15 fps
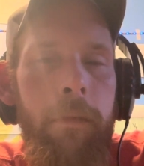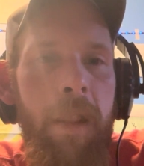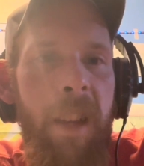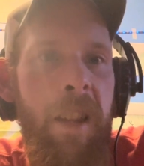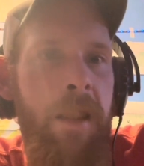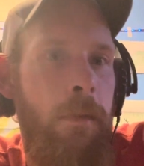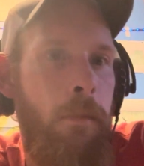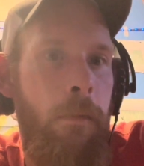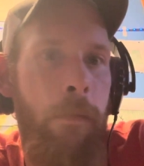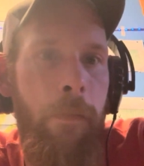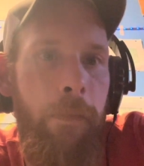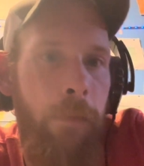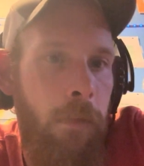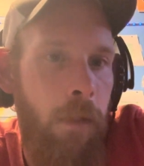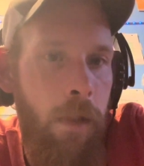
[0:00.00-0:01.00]
It's
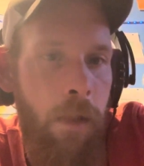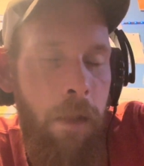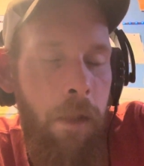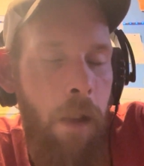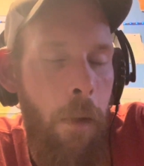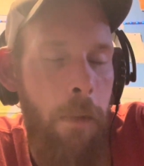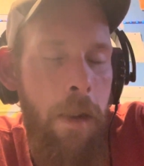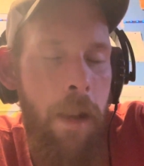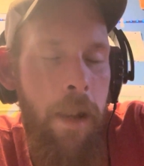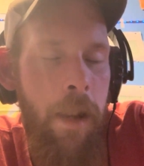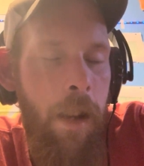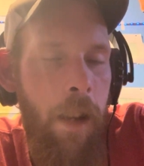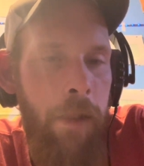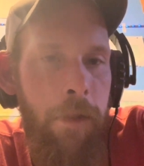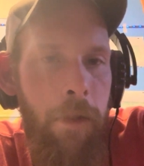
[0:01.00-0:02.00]
Copenhagen
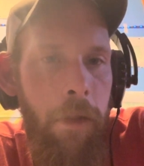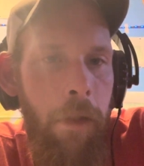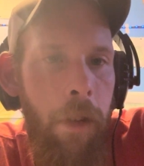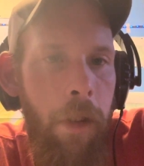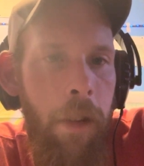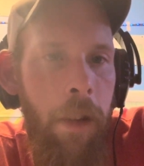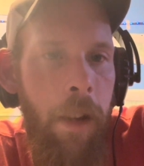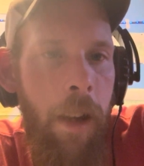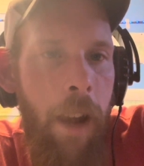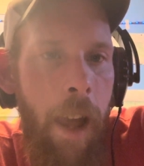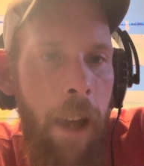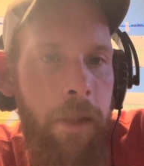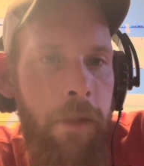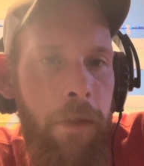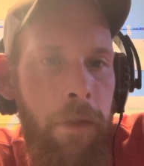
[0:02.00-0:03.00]
Extra Long Cut
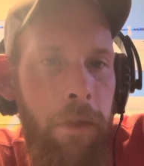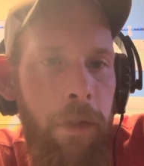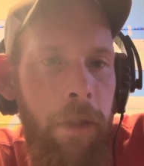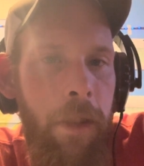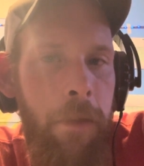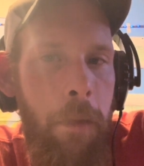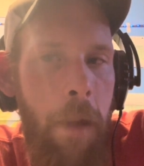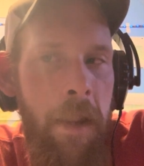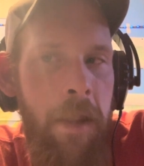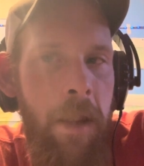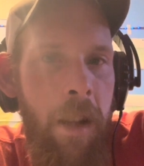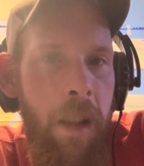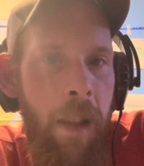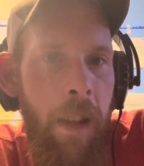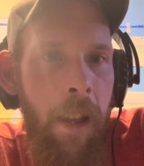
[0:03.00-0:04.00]
Natural is
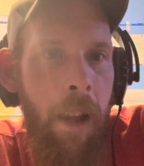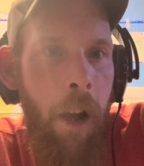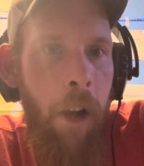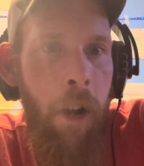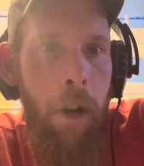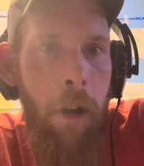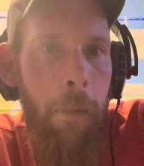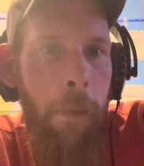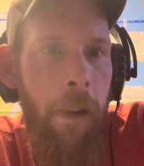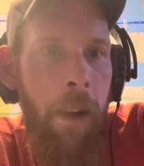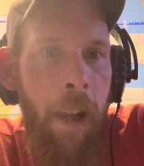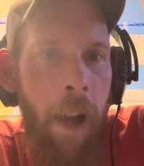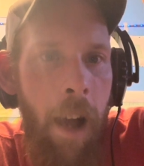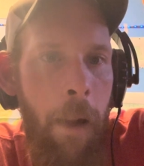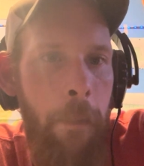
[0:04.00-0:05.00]
basically a carbon
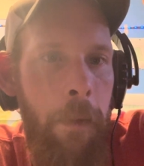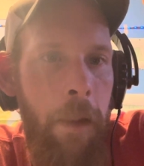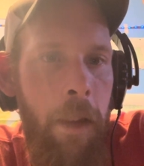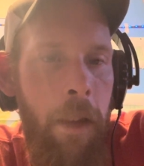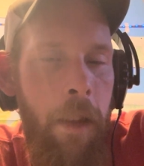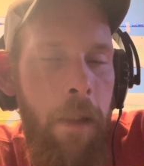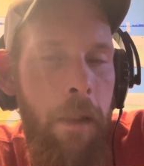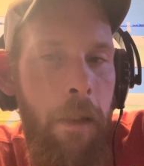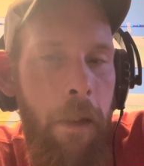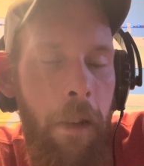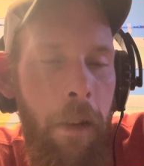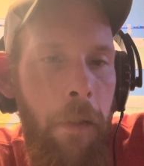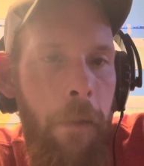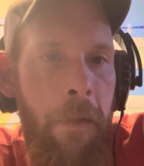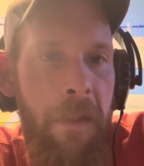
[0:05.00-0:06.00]
copy
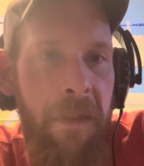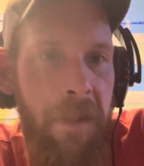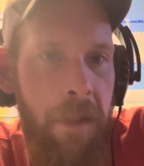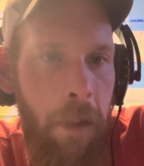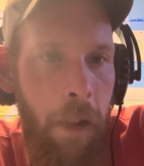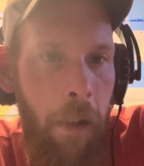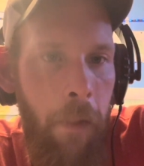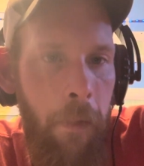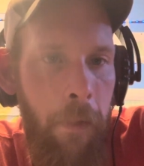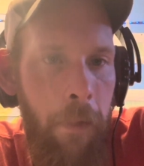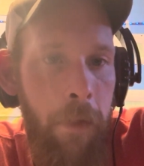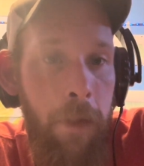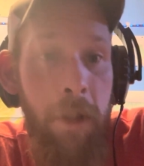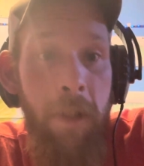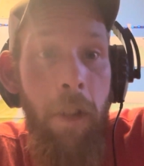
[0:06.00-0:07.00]
of Snuff,
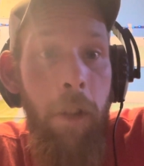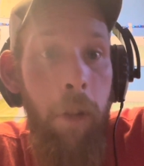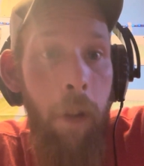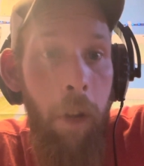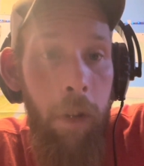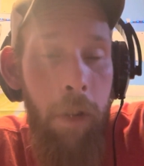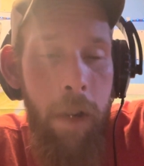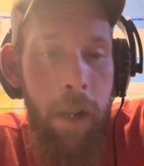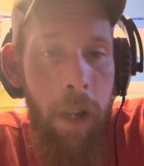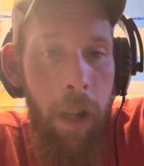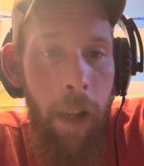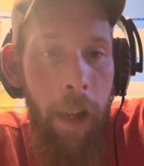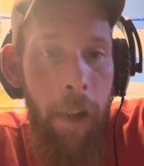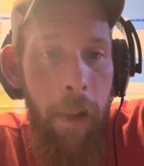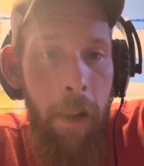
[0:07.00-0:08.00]
just a longer
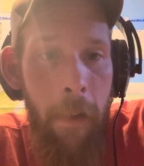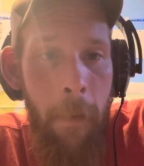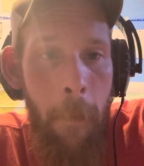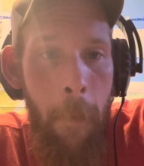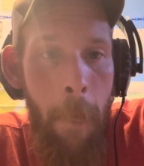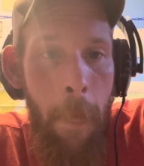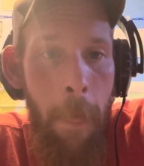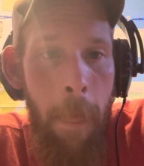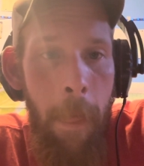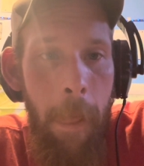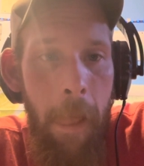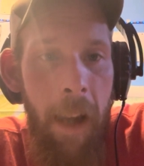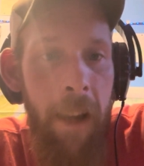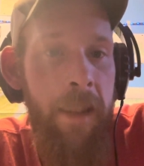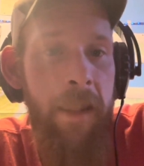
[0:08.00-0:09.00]
cut,
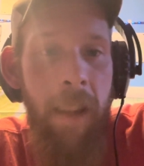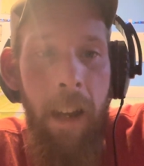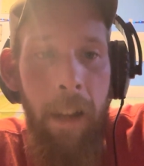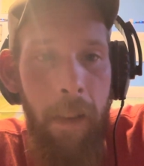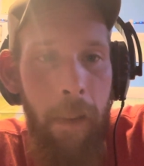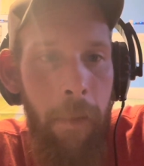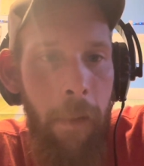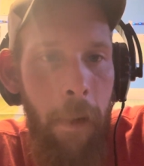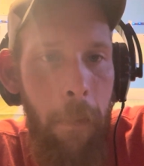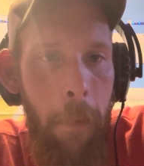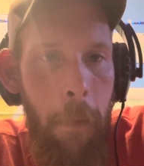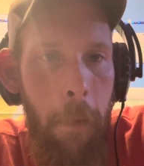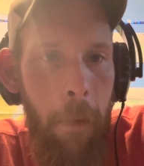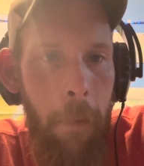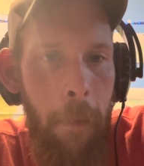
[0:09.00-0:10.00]
and it's not in the
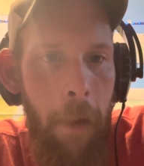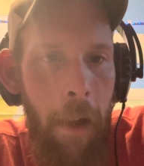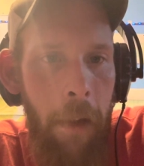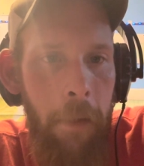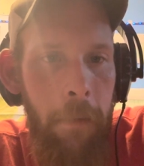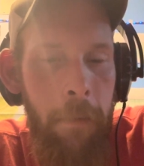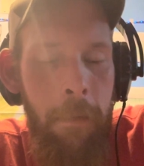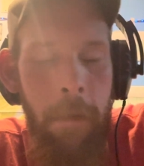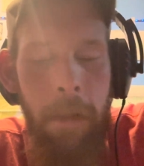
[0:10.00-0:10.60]
fiberboard bottom.